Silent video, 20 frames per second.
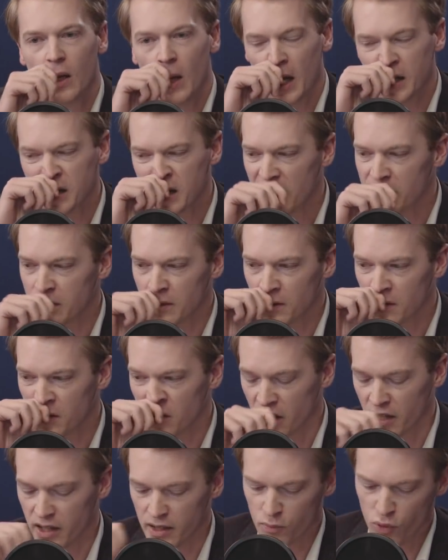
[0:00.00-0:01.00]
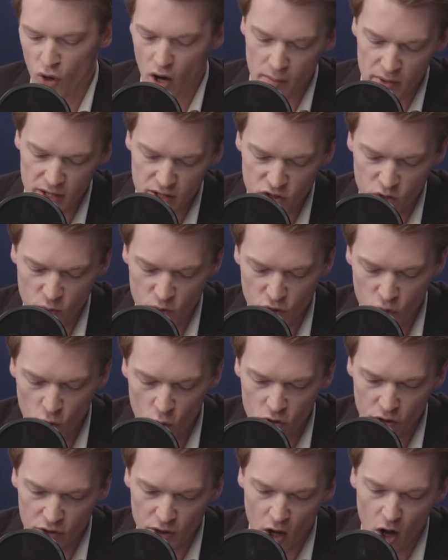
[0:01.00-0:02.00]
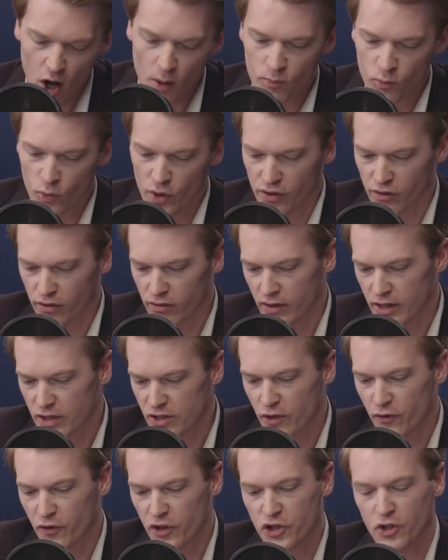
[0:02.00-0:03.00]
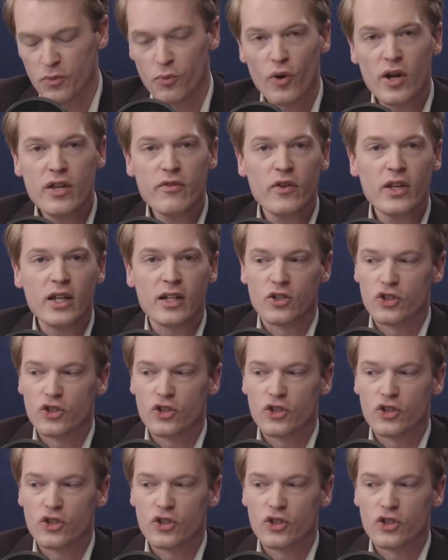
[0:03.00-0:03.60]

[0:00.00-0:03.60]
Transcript: And yet the Prime Minister was caught on the hop with insufficient briefing,